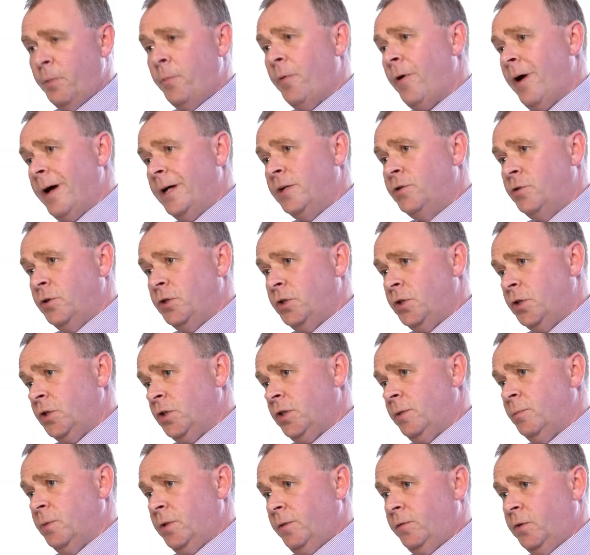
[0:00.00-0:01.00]
proprietary
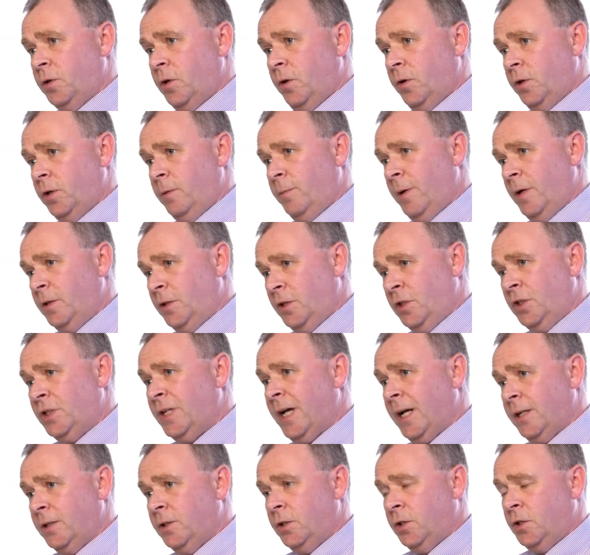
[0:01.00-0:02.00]
systems I've talked about are
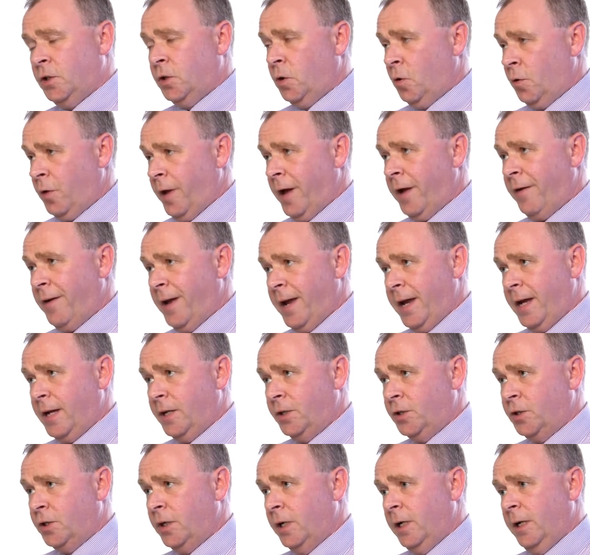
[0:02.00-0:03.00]
starting to show their
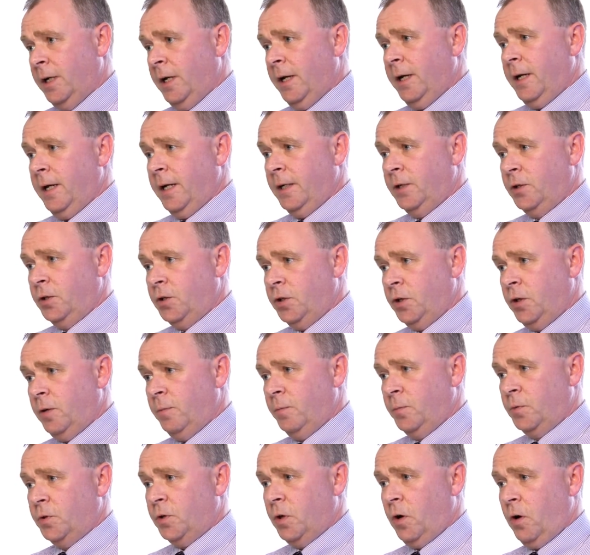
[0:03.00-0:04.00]
age in
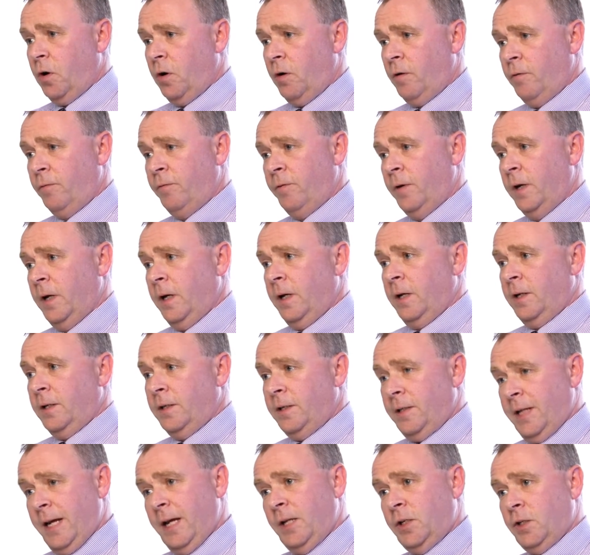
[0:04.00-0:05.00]
terms of
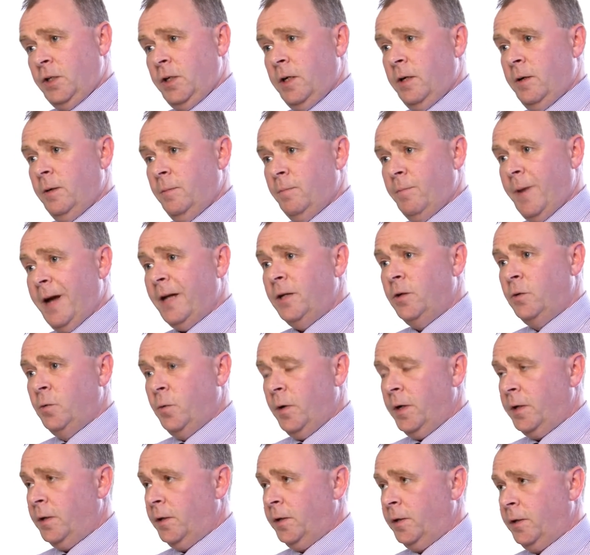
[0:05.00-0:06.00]
data
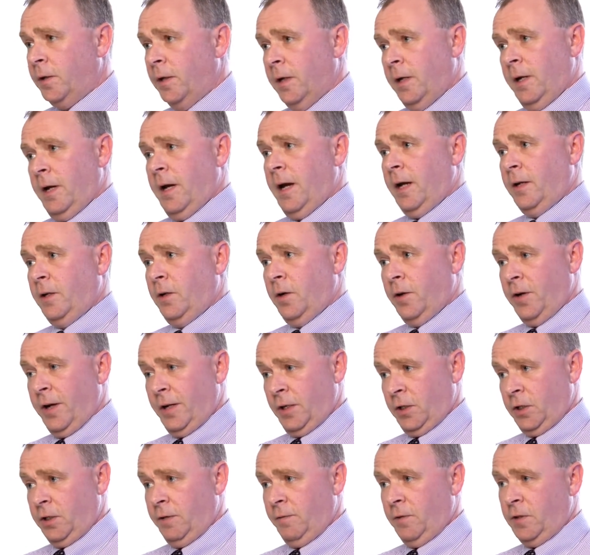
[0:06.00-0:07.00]
bandwidth and
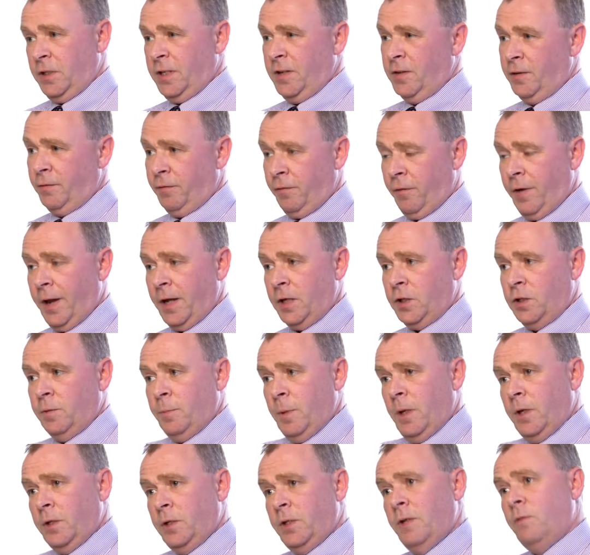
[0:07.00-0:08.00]
connectivity and the
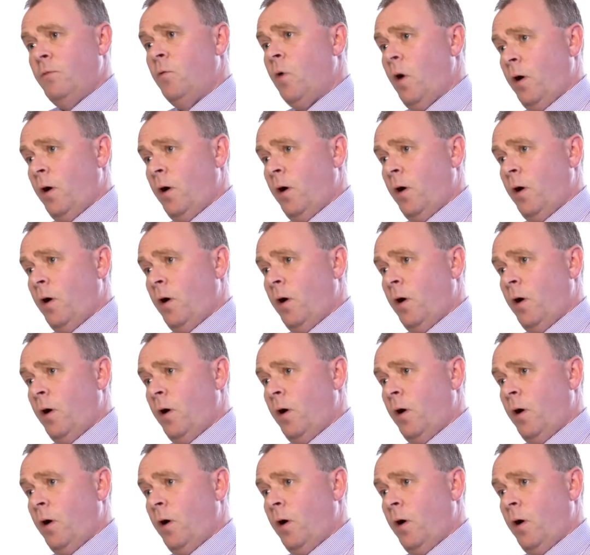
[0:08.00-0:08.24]
flexibility of